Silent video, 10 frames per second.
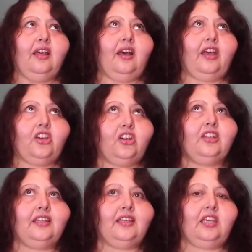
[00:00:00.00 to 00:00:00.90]
I
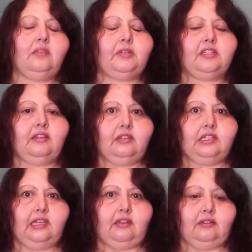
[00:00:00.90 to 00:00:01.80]
couldn't keep it down to
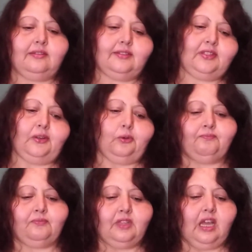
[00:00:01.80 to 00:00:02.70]
10. So
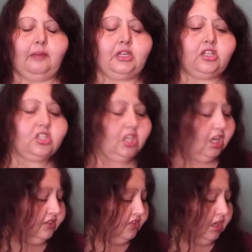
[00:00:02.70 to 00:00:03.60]
I'm going
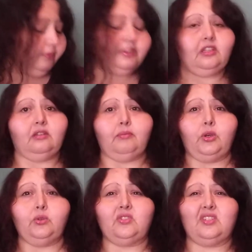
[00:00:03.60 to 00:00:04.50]
to start with the
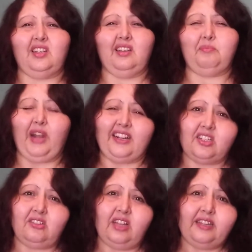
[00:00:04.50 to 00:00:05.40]
most
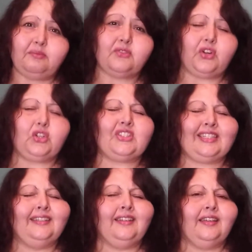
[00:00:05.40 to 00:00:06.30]
practical items first,
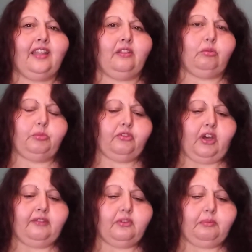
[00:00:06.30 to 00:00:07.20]
and then we'll move
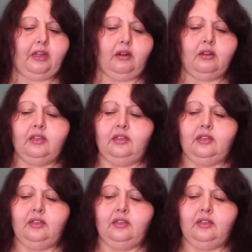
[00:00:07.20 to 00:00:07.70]
on from there.